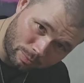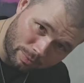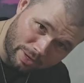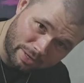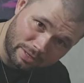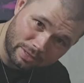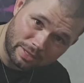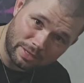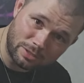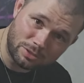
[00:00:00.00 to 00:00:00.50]

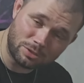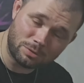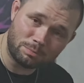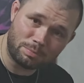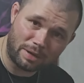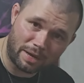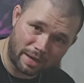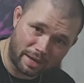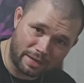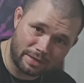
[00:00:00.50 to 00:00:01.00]
regulation
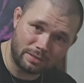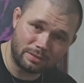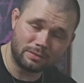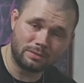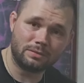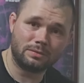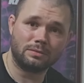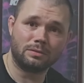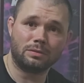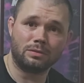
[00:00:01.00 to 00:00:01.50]
pad,
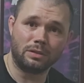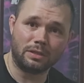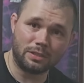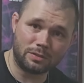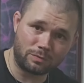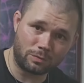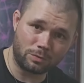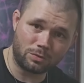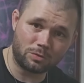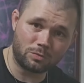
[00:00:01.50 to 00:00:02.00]

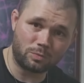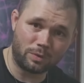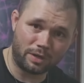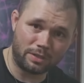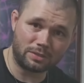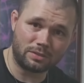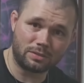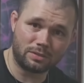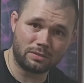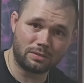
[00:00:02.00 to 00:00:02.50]
East versus
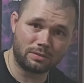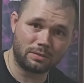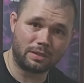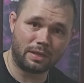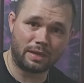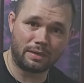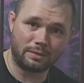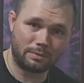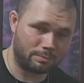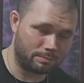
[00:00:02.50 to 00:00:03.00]
West,
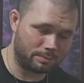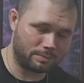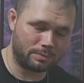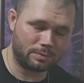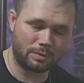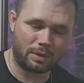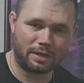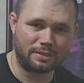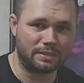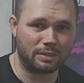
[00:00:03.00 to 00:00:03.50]
that
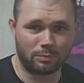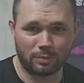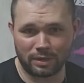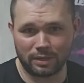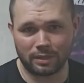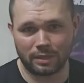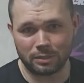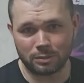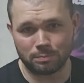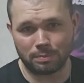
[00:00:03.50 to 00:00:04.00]
I say
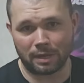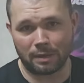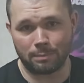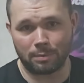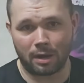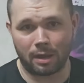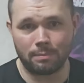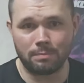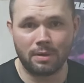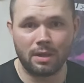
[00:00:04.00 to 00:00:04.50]
regulation pad,
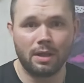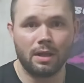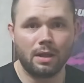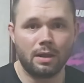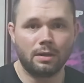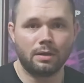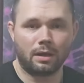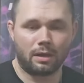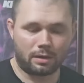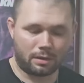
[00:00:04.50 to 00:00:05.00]
but
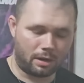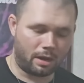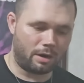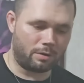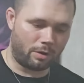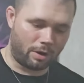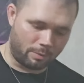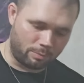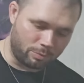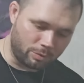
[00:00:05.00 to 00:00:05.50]
I
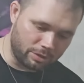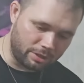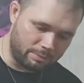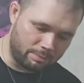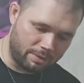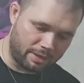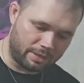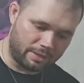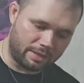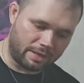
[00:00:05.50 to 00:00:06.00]
really
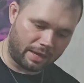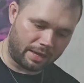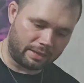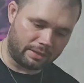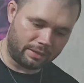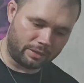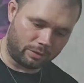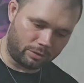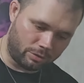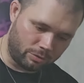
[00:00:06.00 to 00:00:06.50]
mean
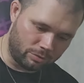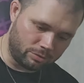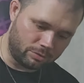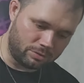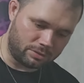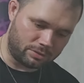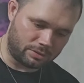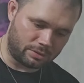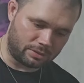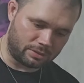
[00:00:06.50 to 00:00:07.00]
that they
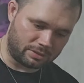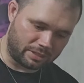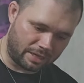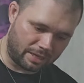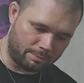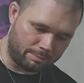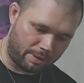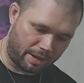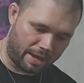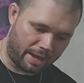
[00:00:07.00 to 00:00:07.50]
use the
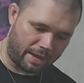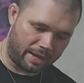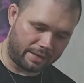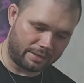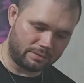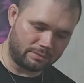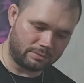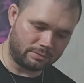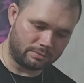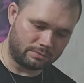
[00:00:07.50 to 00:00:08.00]
same
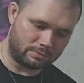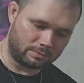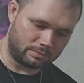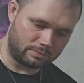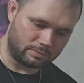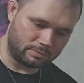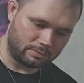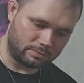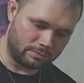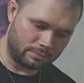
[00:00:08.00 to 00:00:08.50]
pad
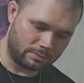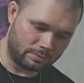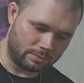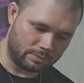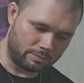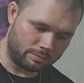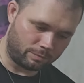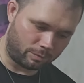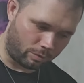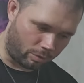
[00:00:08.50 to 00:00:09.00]

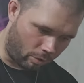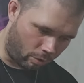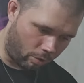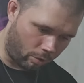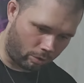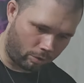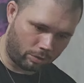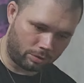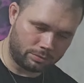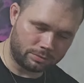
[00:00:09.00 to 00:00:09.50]
for
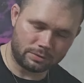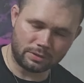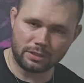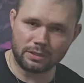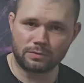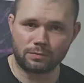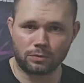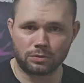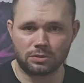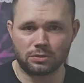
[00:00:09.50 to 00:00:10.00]
all
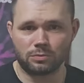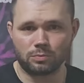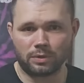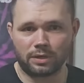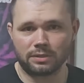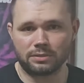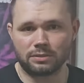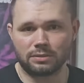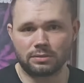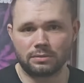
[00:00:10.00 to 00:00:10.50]
East versus
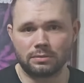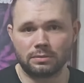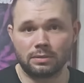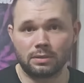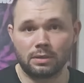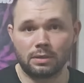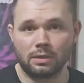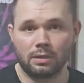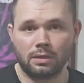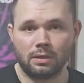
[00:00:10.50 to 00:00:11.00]
West.
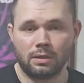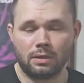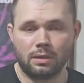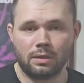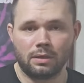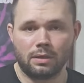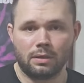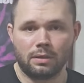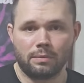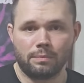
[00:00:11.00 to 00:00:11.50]

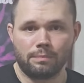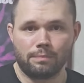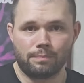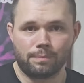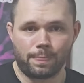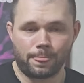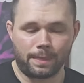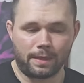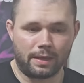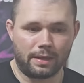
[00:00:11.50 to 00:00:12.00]

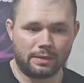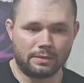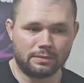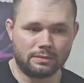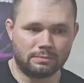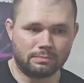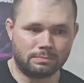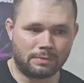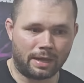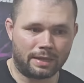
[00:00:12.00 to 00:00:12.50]
And
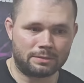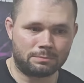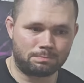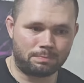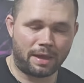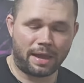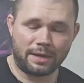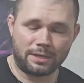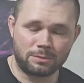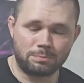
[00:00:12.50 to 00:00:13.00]

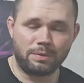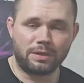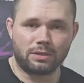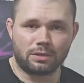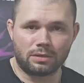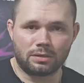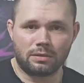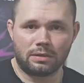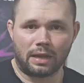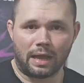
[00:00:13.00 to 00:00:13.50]
that pad is
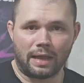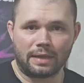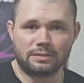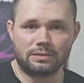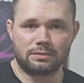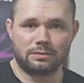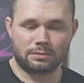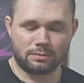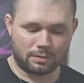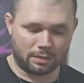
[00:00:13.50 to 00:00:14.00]
bigger. It
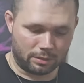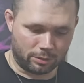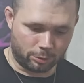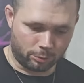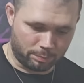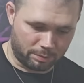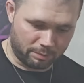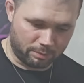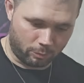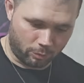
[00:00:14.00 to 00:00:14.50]
has a
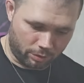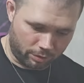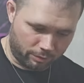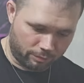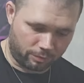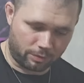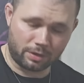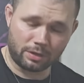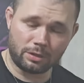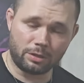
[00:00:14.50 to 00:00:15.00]
little bit more to
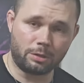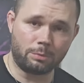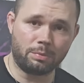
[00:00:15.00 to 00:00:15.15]
the front, a